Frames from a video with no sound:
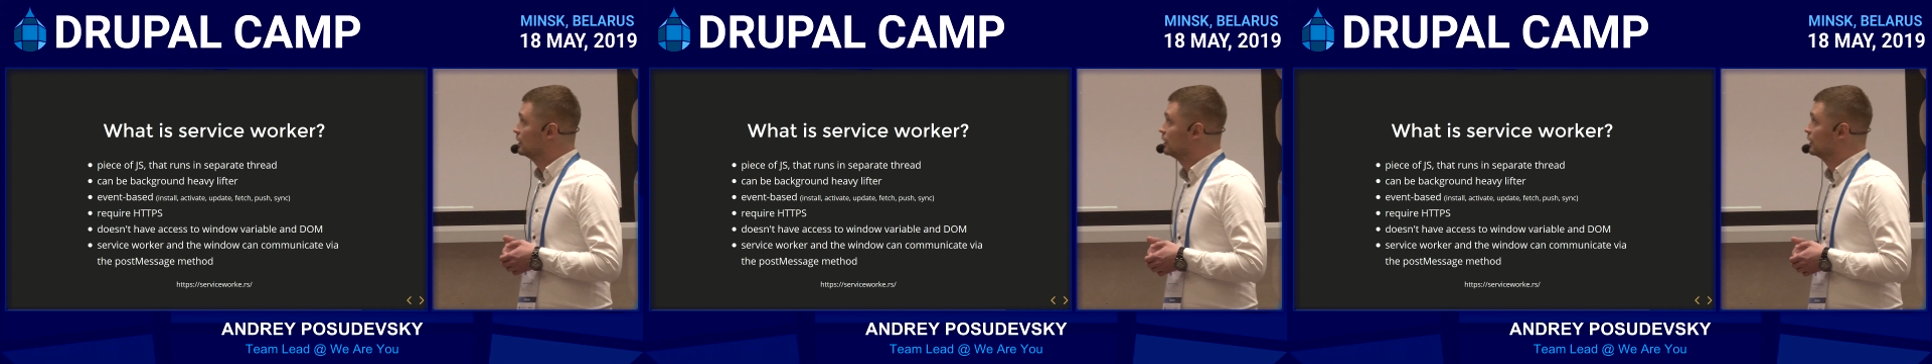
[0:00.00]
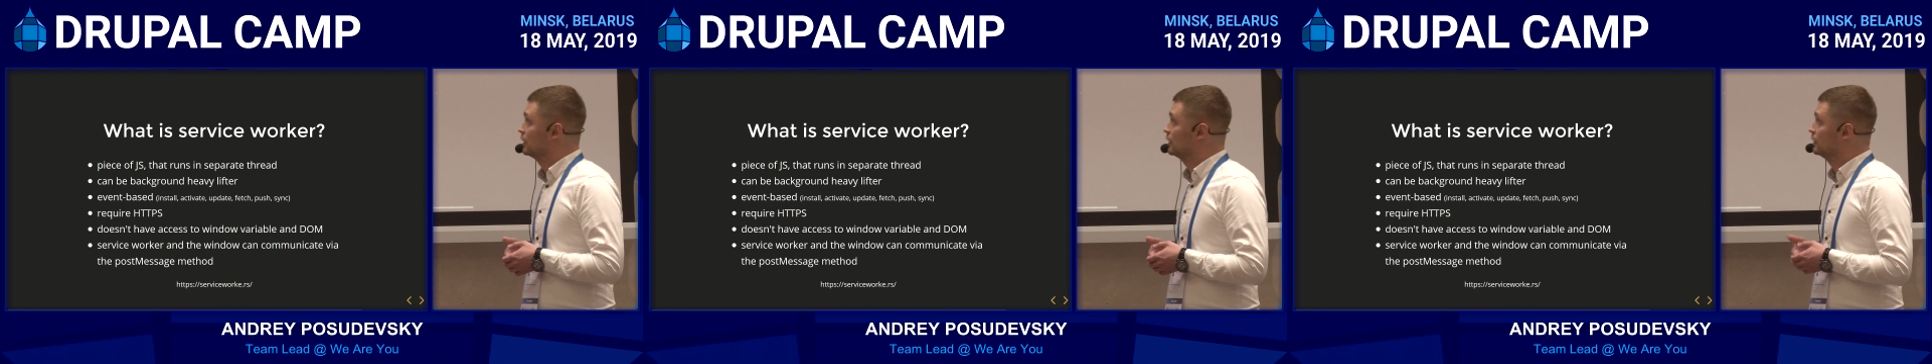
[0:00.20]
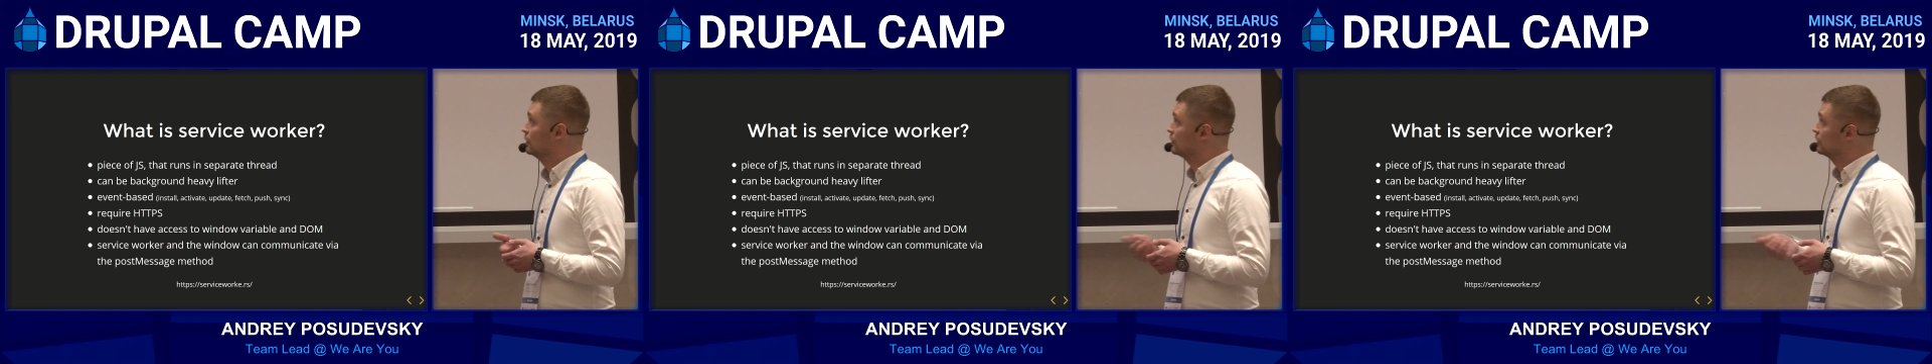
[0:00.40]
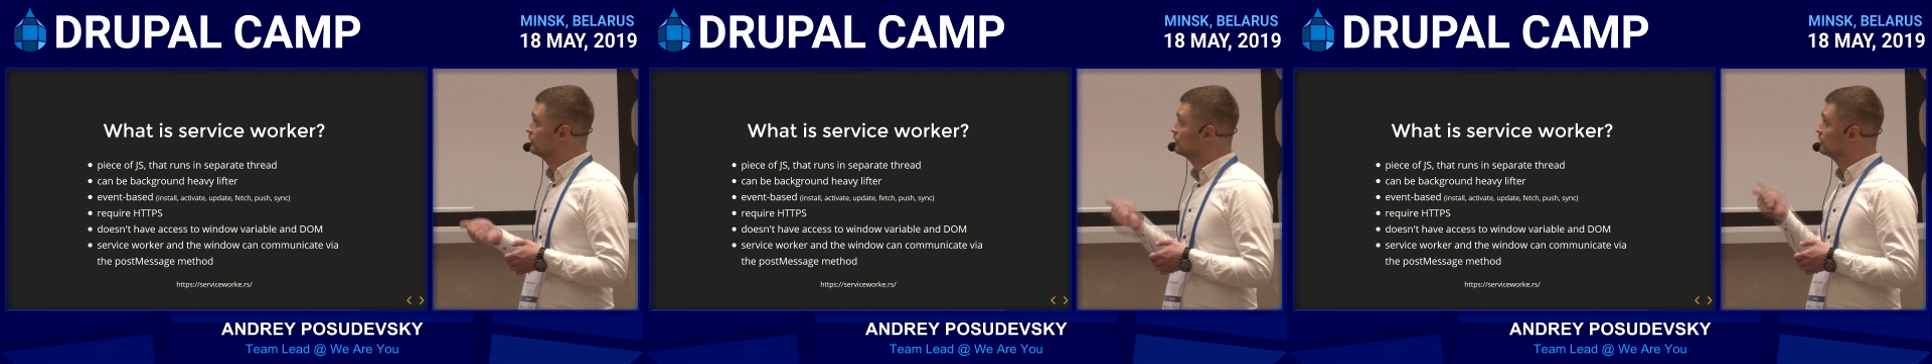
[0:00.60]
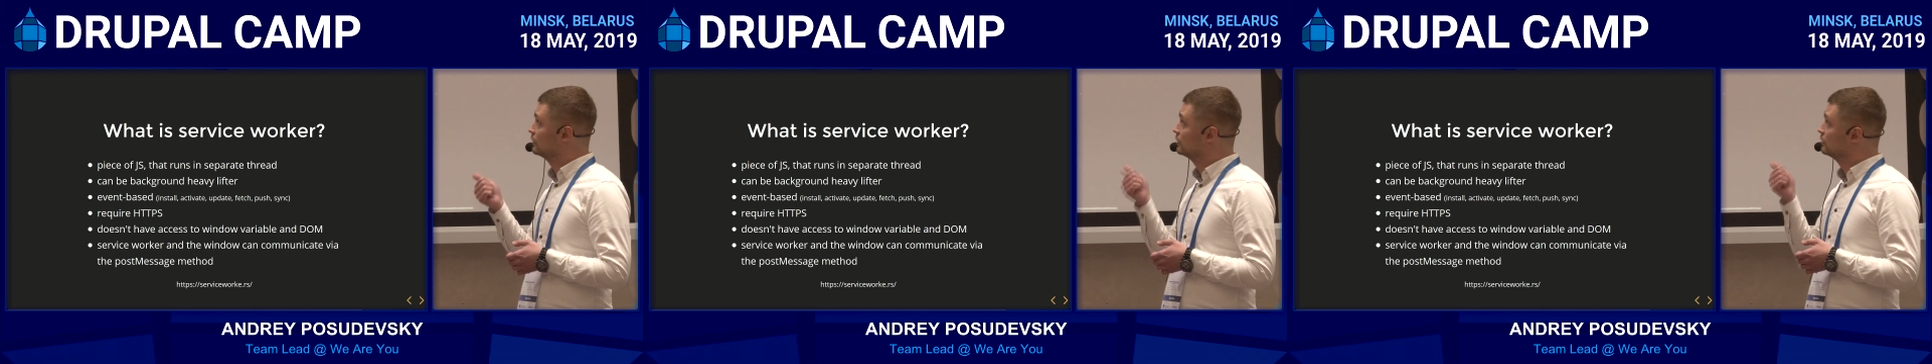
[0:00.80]
uh, you
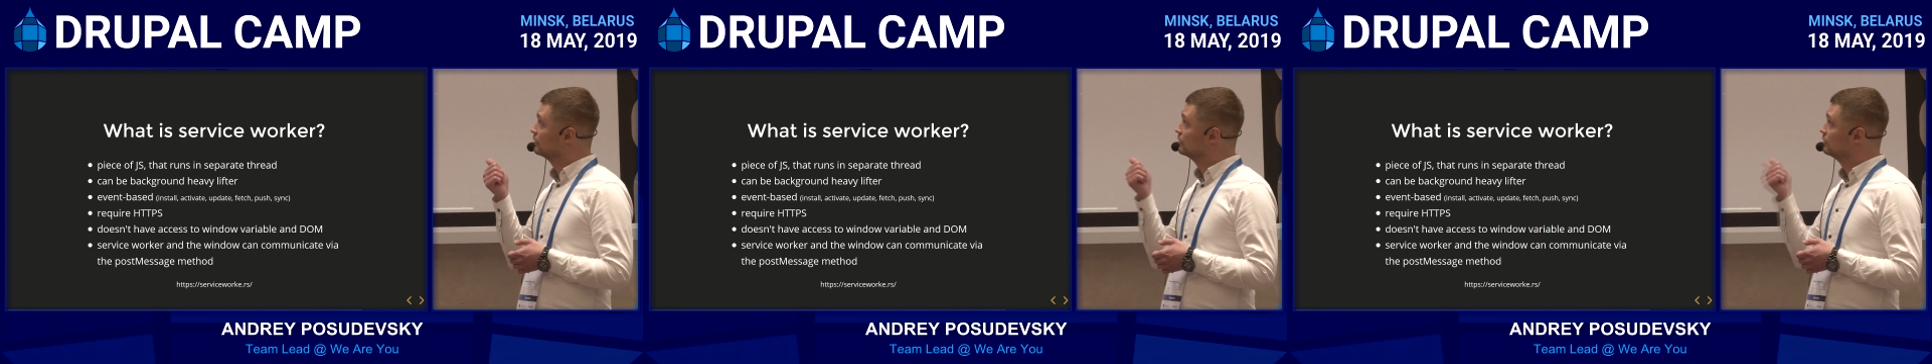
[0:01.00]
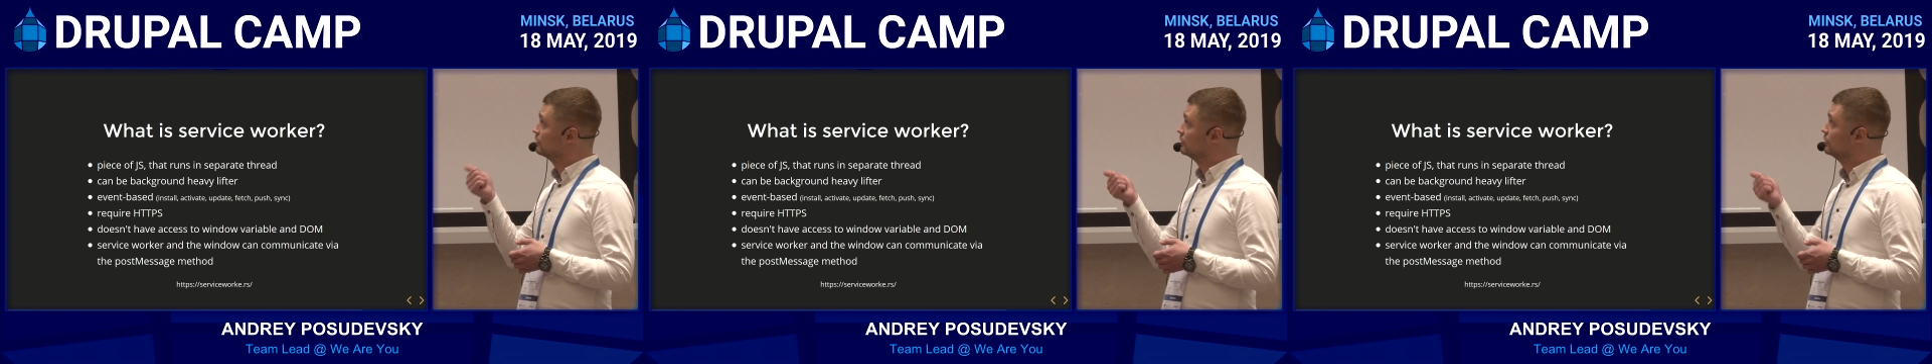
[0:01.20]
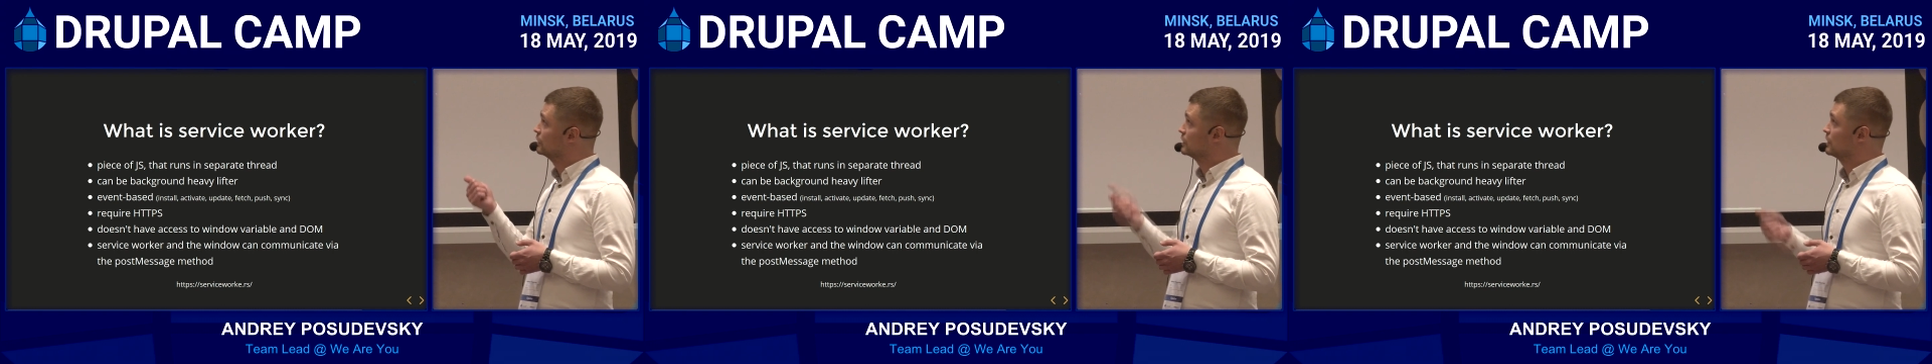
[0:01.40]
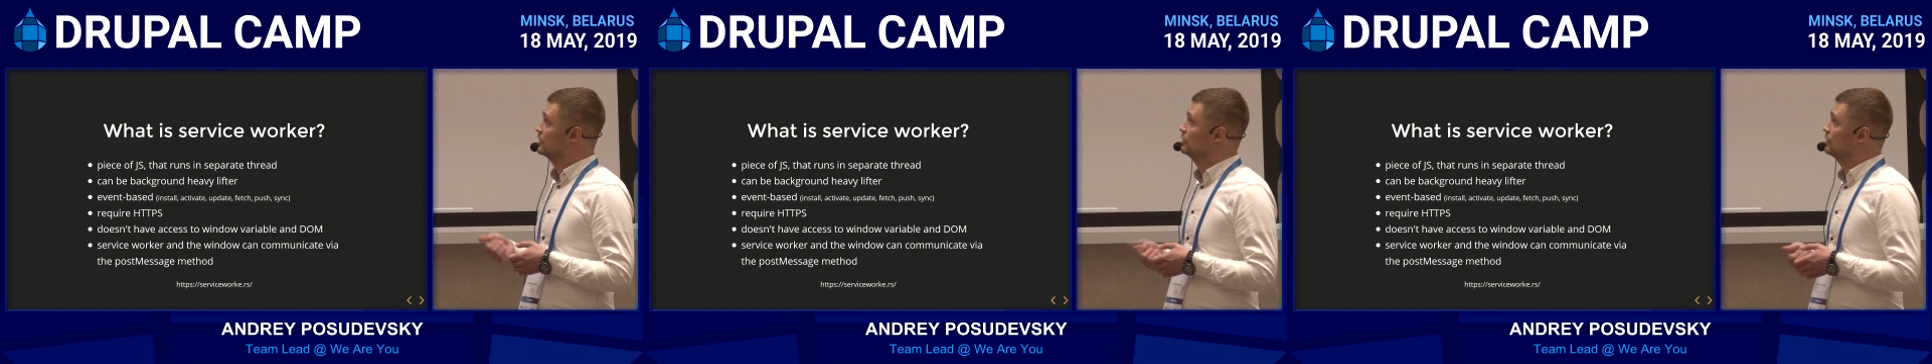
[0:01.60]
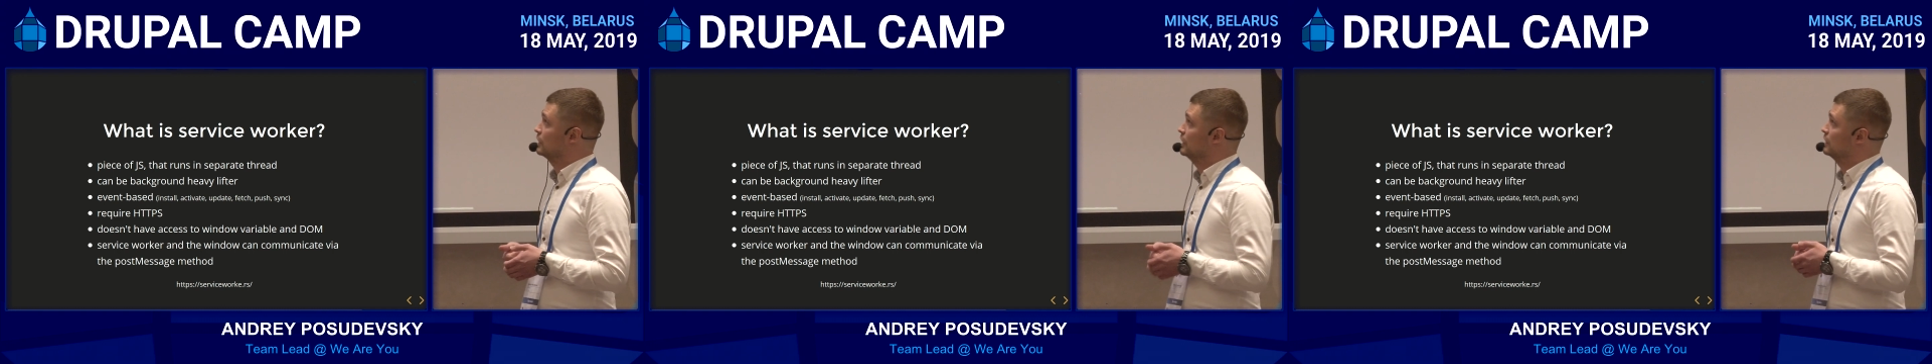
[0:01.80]
can
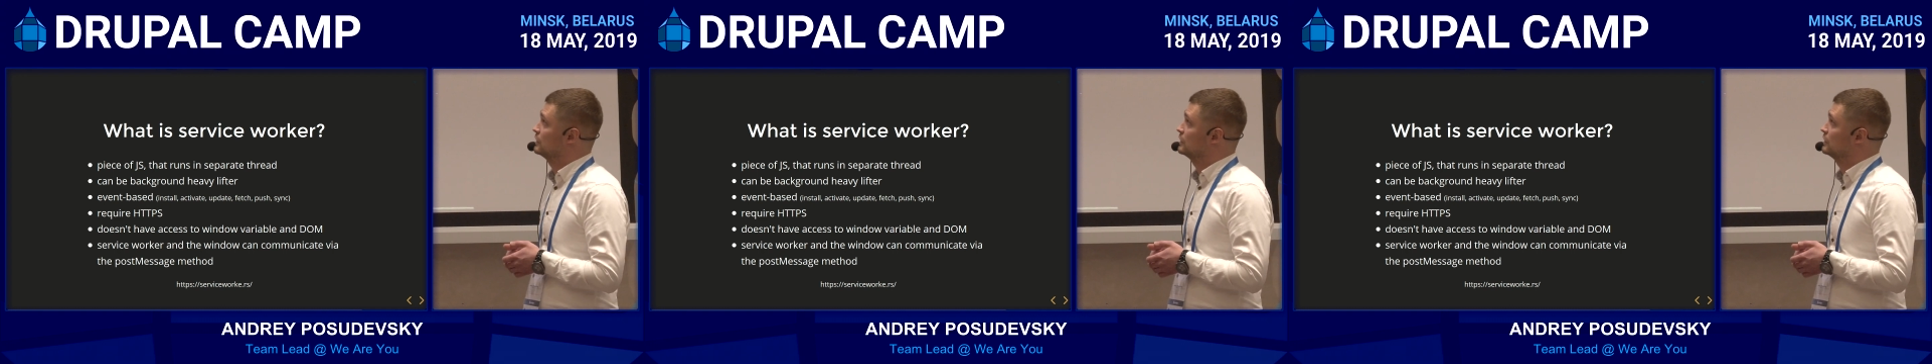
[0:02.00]
you can